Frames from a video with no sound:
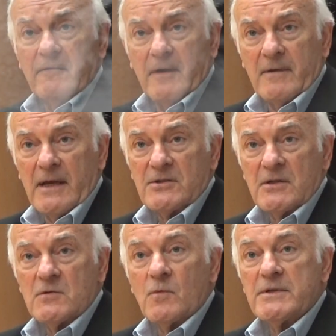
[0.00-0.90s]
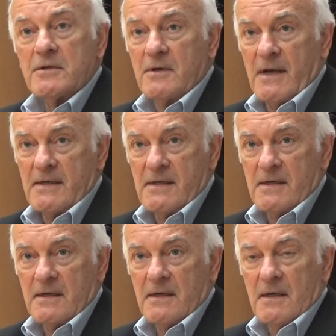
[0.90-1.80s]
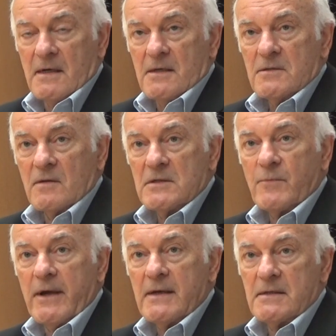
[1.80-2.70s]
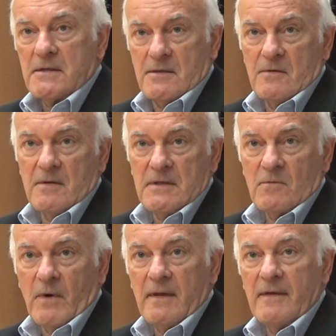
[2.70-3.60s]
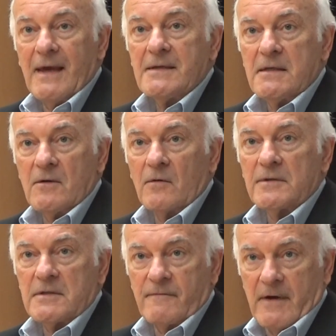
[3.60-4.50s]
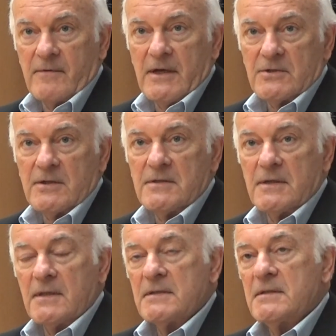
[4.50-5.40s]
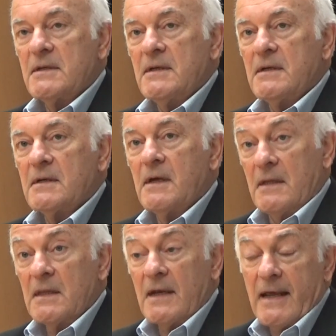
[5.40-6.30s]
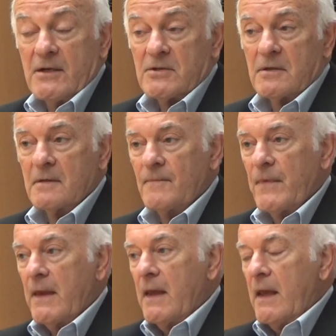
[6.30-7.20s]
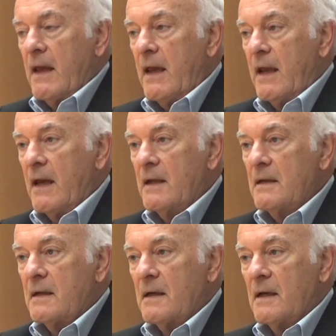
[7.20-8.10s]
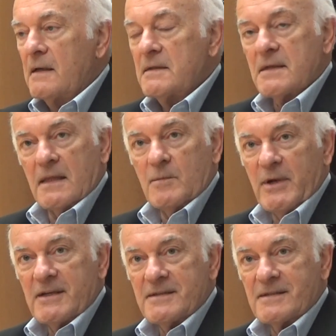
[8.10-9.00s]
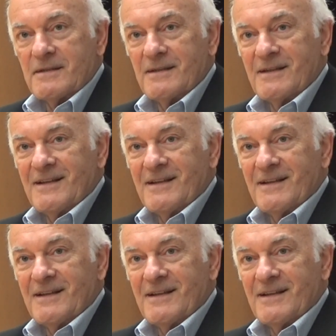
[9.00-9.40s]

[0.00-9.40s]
and foundations was a good idea. So the Sprague Institute is one of the 18 oldest foundations in the city, in the nation. And it's not the biggest,